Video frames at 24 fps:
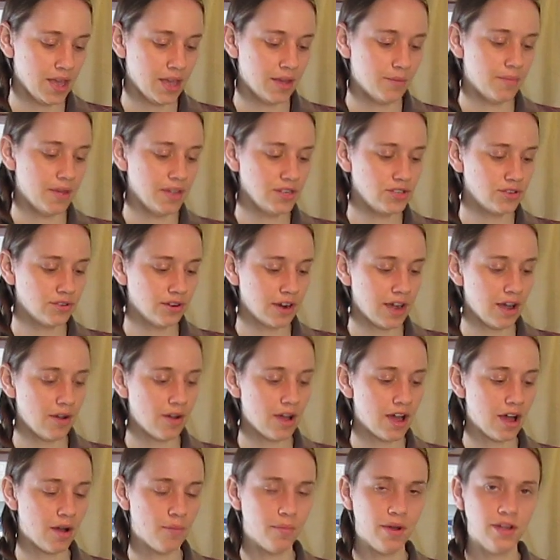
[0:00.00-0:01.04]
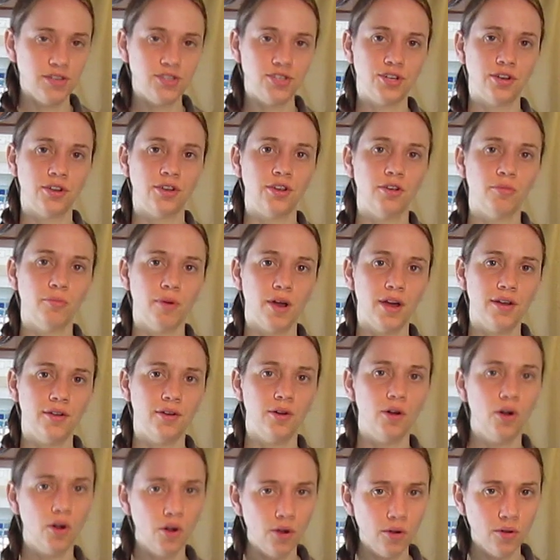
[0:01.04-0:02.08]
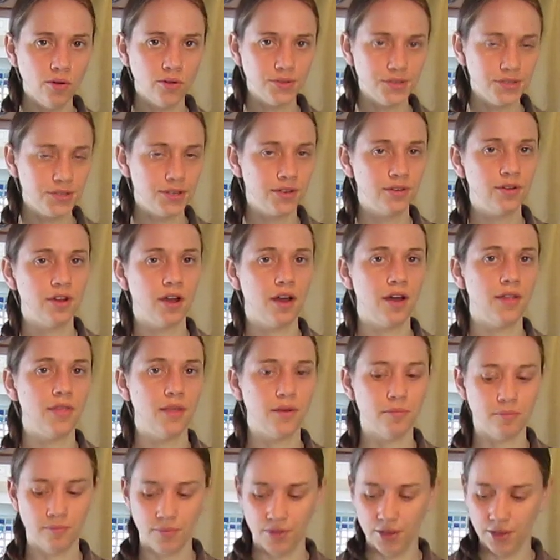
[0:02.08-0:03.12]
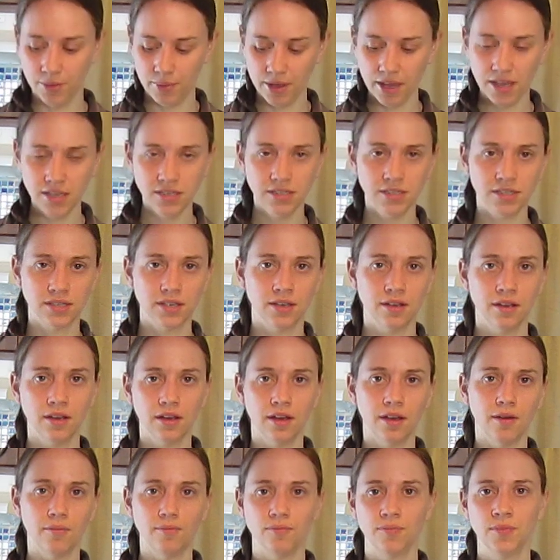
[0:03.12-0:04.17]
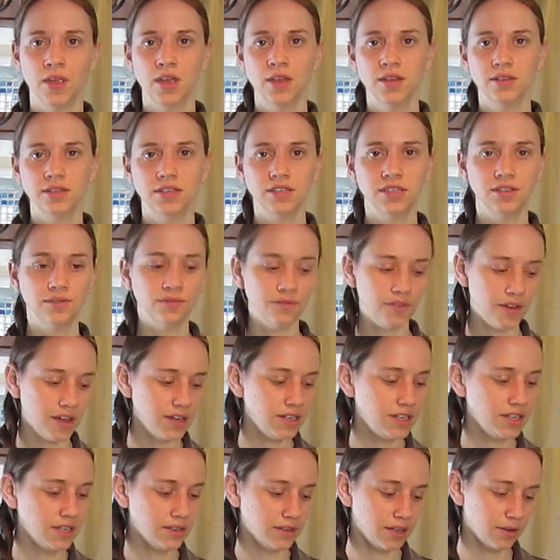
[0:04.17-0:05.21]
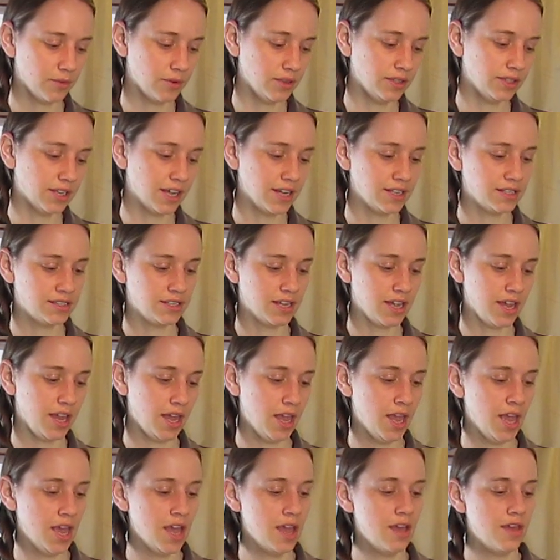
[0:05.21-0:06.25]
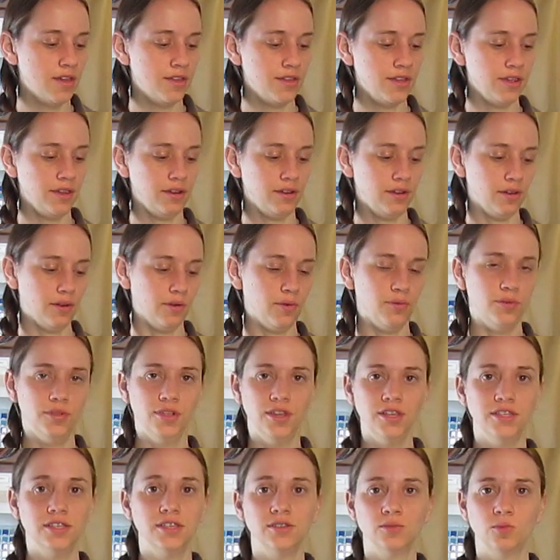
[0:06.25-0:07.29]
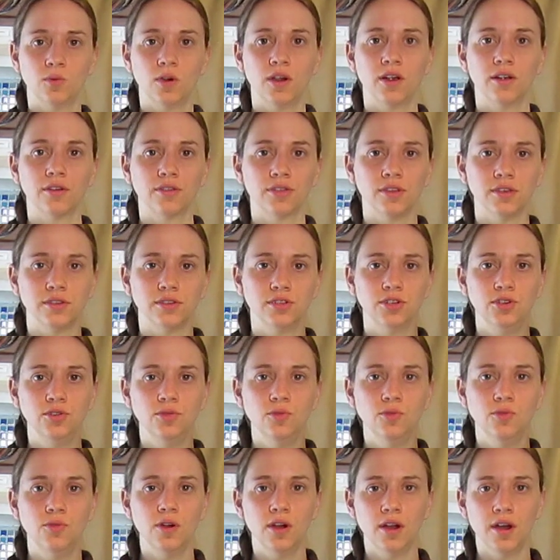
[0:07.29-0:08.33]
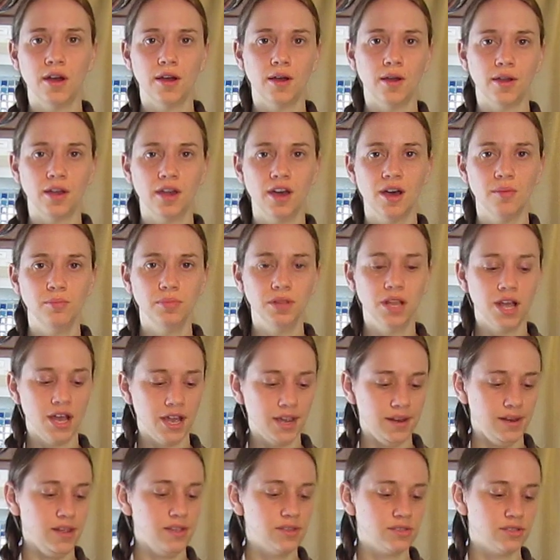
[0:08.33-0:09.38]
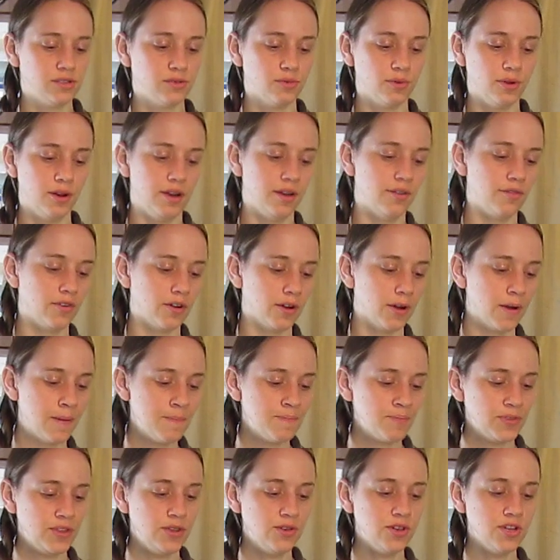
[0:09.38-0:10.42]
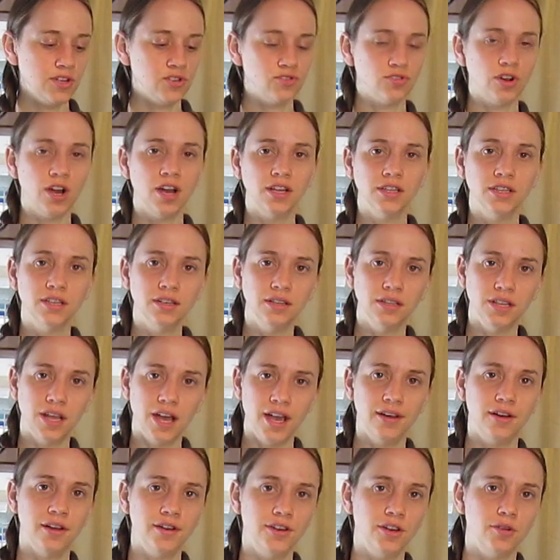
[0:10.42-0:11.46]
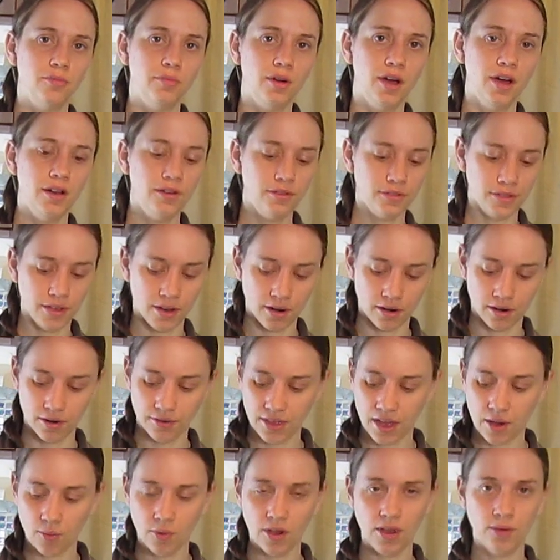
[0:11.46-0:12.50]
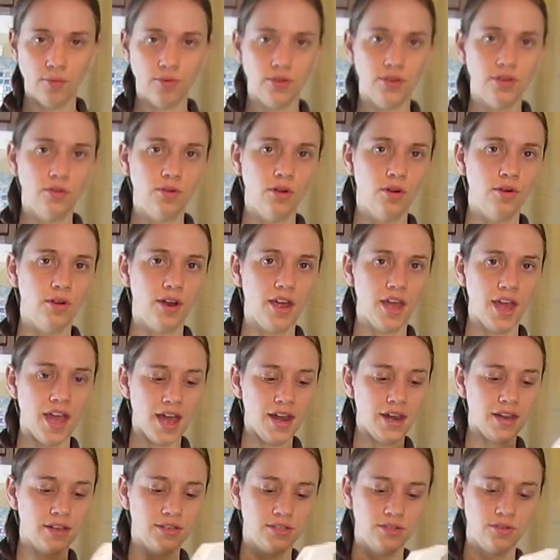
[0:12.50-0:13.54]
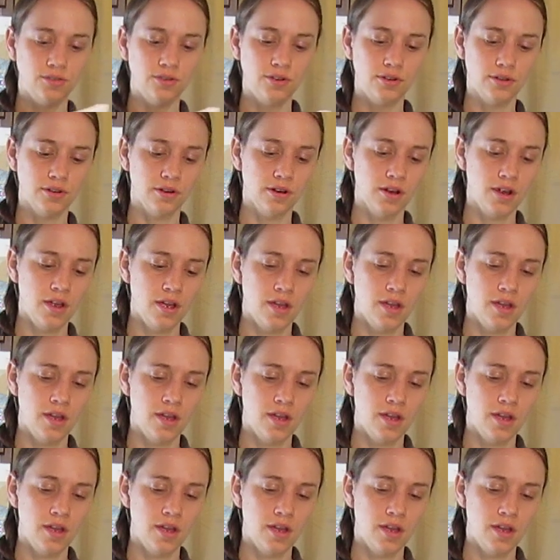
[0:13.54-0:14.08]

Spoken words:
Measure out how much your bottle holds on the base disinfecting liquid, like say, this is where the 2 cup line is or whatever. You could draw a little line on your bottle there. That way when you go to add it to your